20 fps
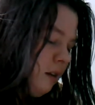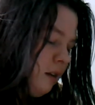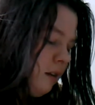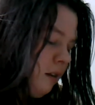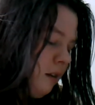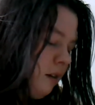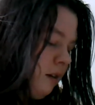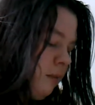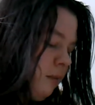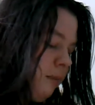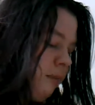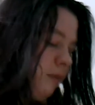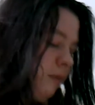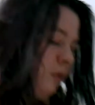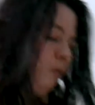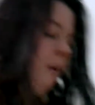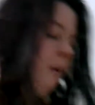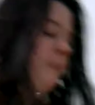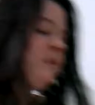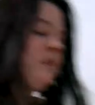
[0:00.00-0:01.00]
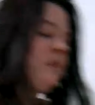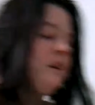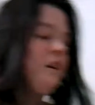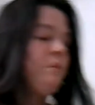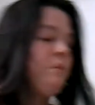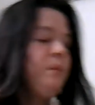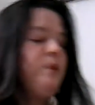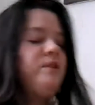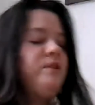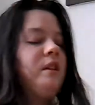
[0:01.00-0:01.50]
the website I'm
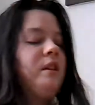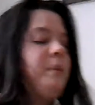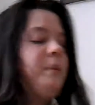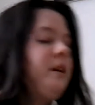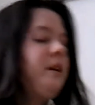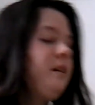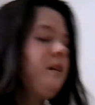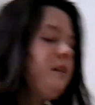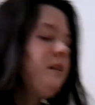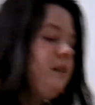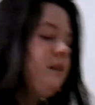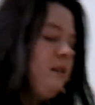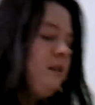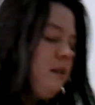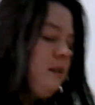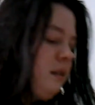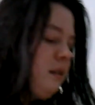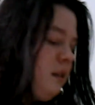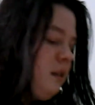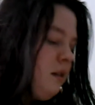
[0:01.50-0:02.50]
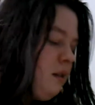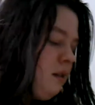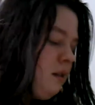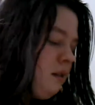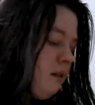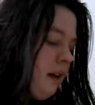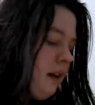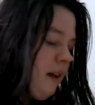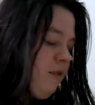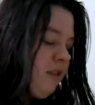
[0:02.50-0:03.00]
using, because
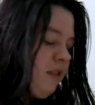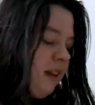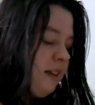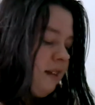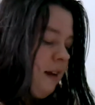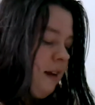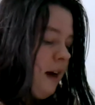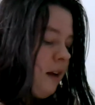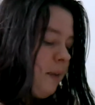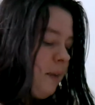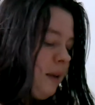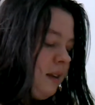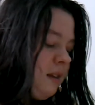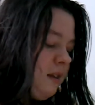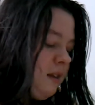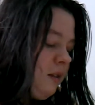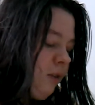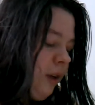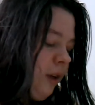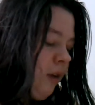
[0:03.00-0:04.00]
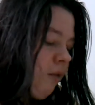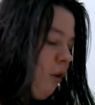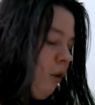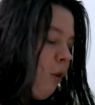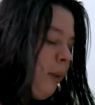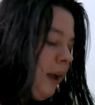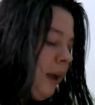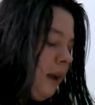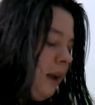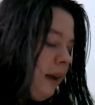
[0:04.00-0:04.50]
everything's anonymous, so they don't know me.